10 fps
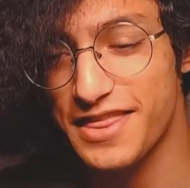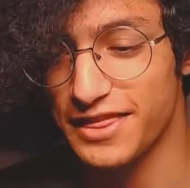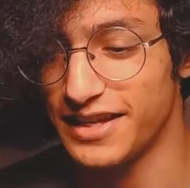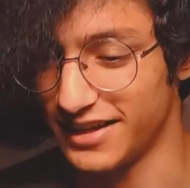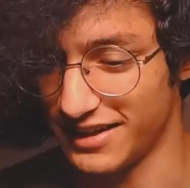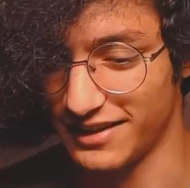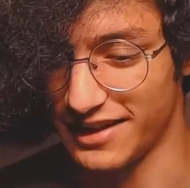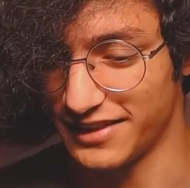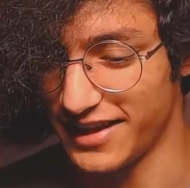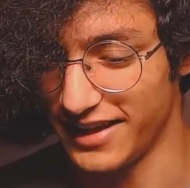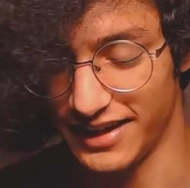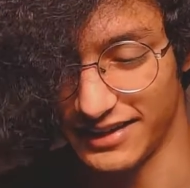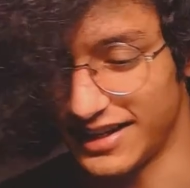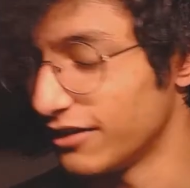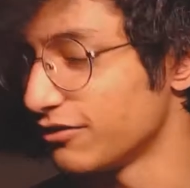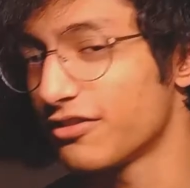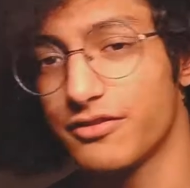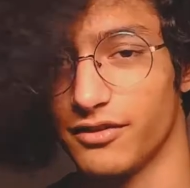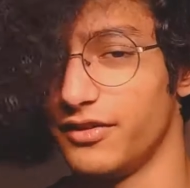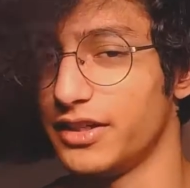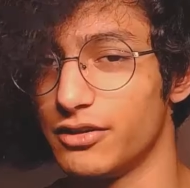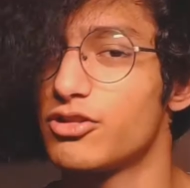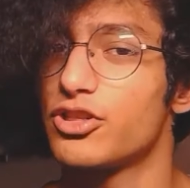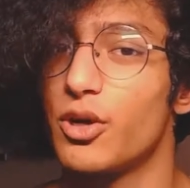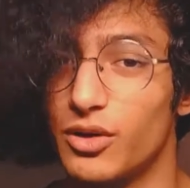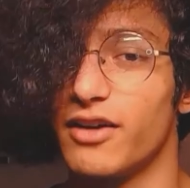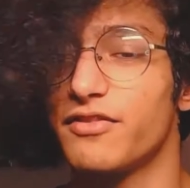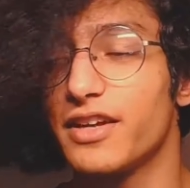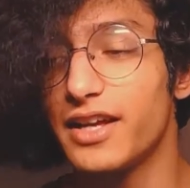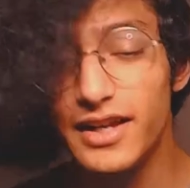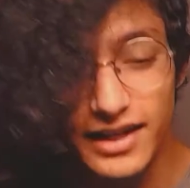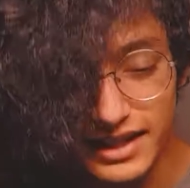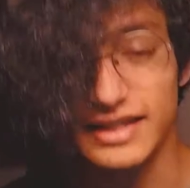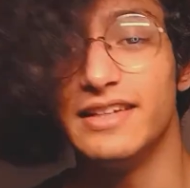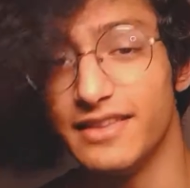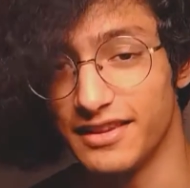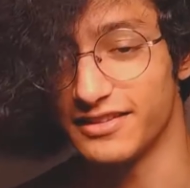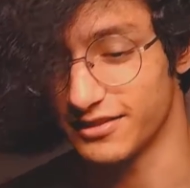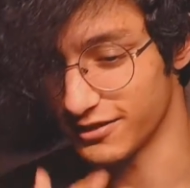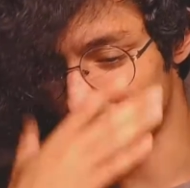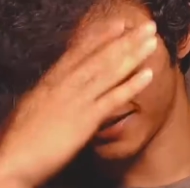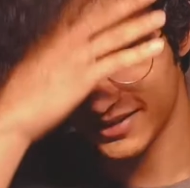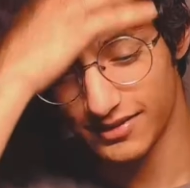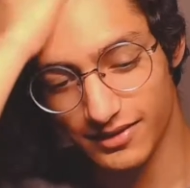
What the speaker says: thing that they announced, revealed, showed off in this direct.